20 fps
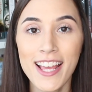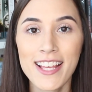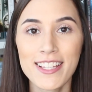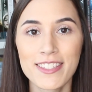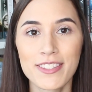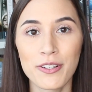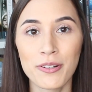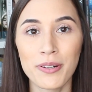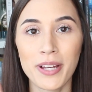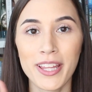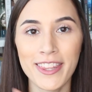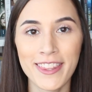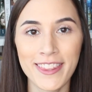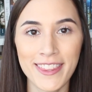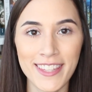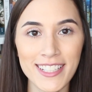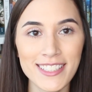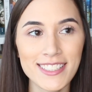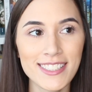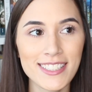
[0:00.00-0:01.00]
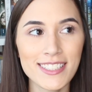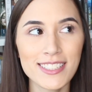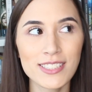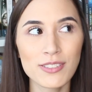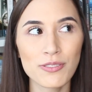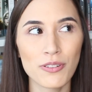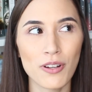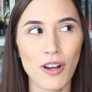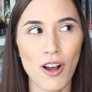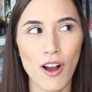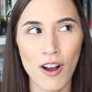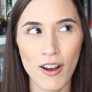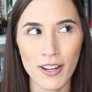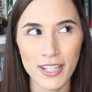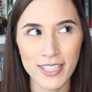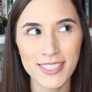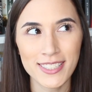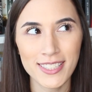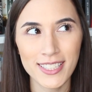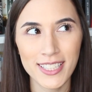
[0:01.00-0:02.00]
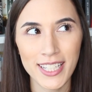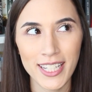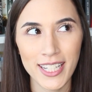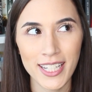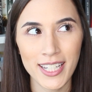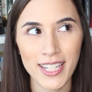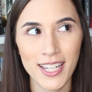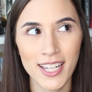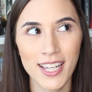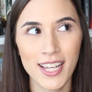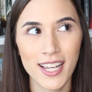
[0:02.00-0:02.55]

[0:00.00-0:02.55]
So this is honestly